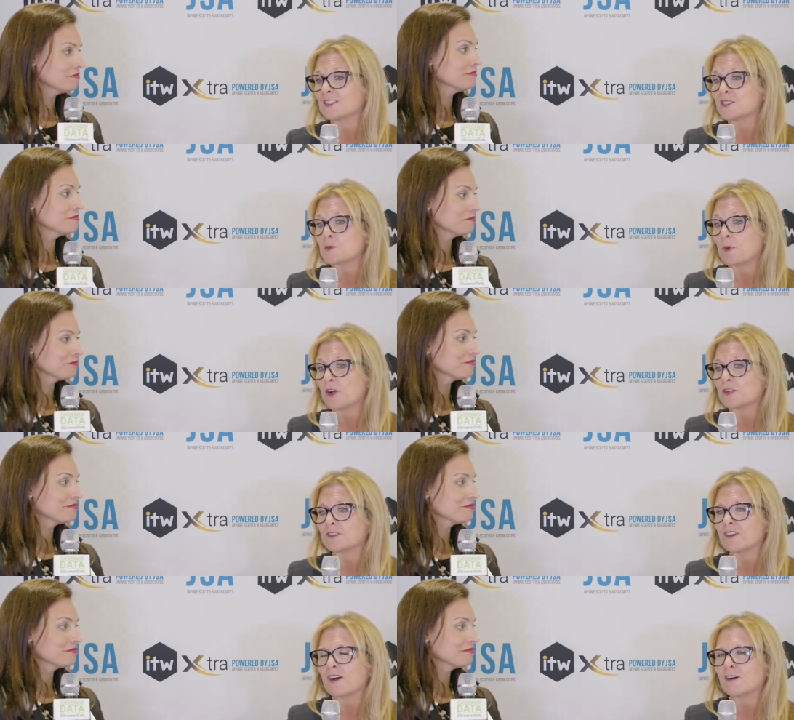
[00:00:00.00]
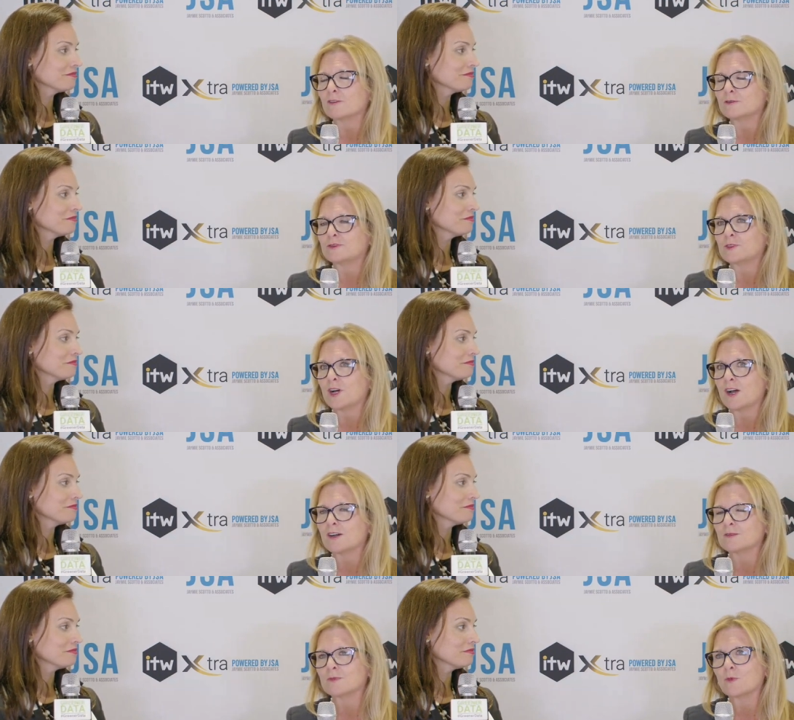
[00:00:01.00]
Speaker 1: it's part of
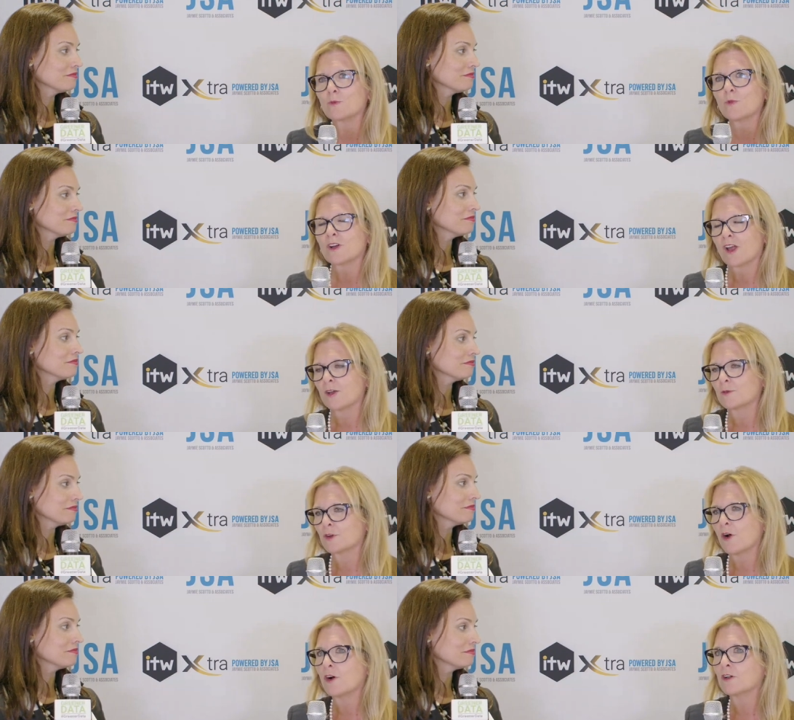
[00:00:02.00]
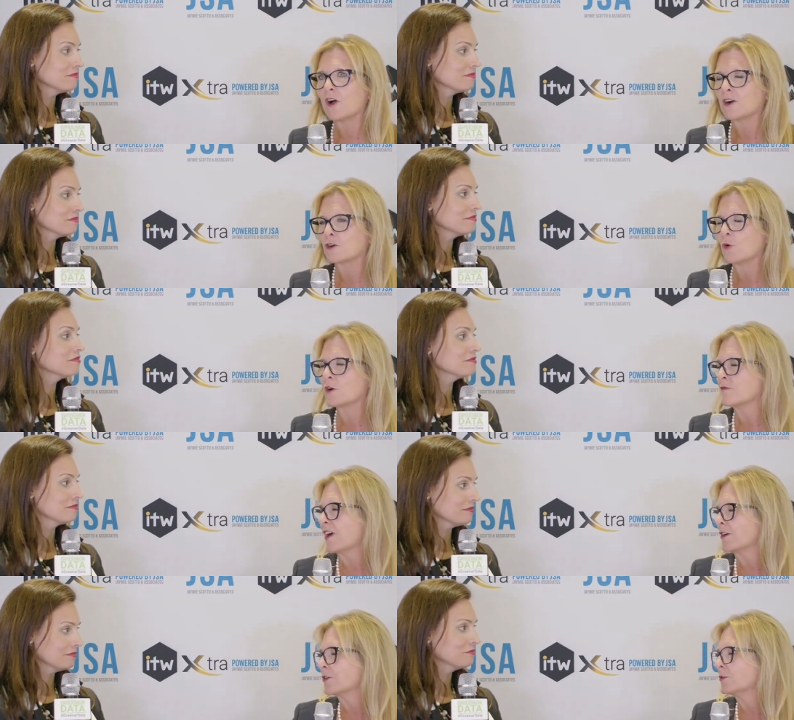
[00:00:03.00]
um, what I would call our core
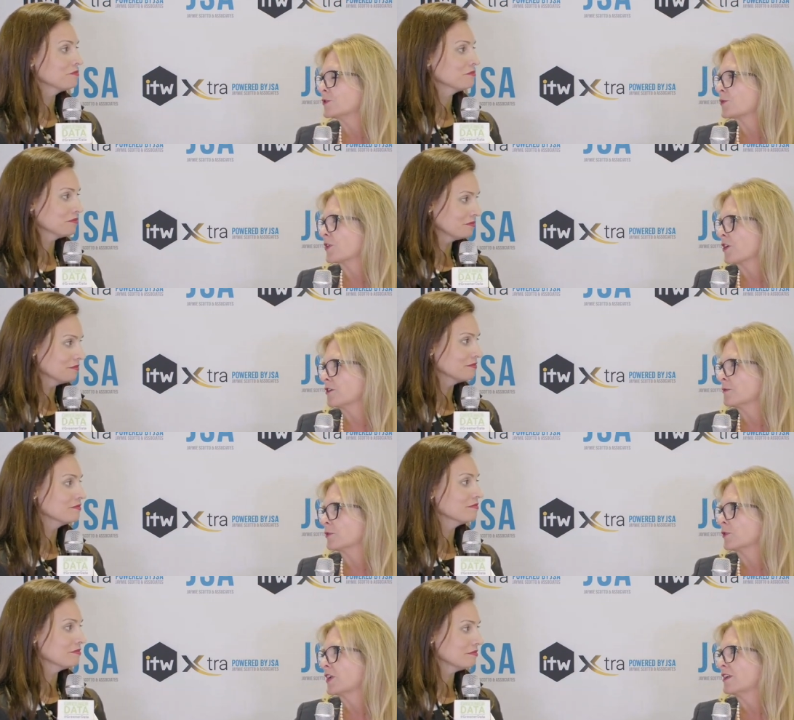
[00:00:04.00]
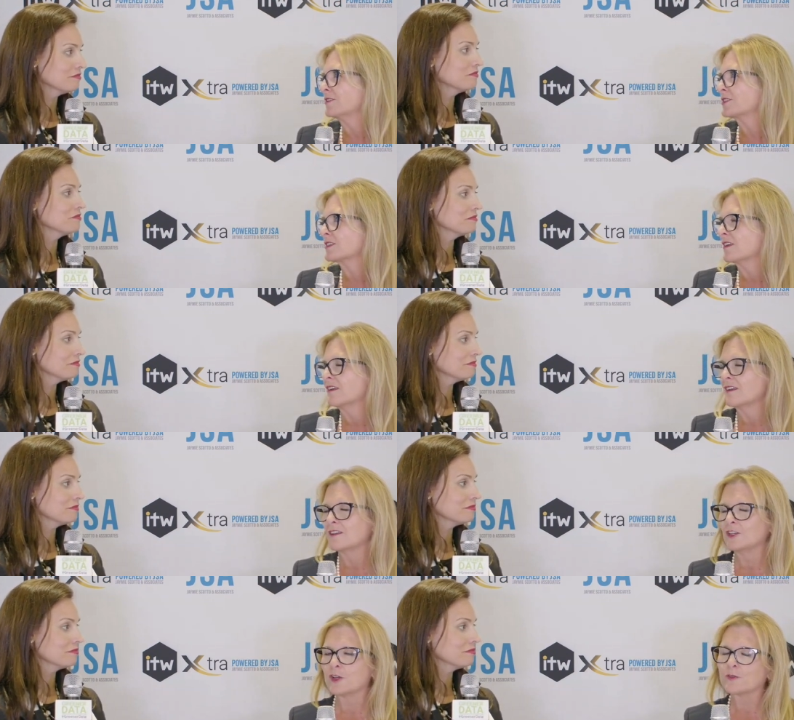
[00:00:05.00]
values with our employees.
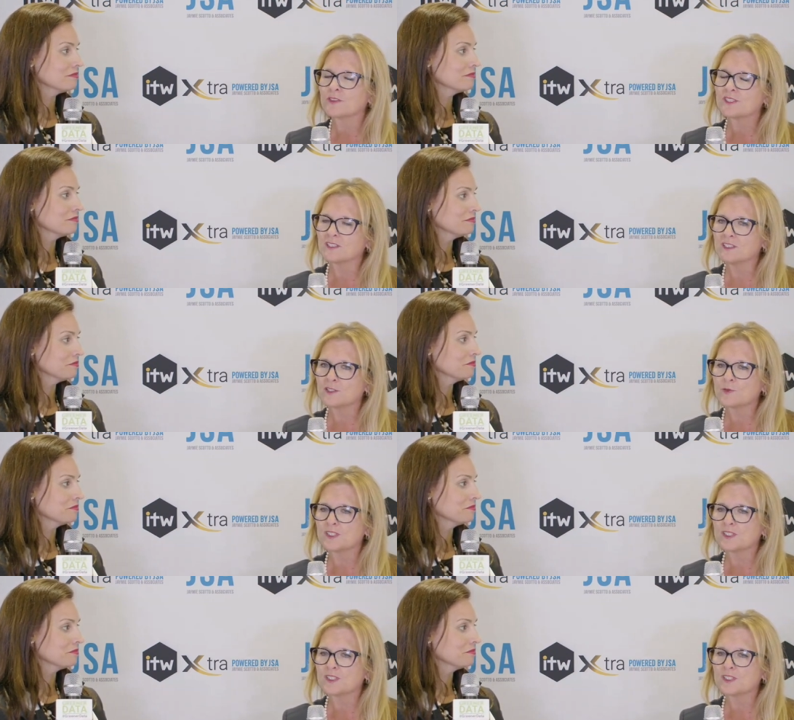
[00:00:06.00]
You know, the cities we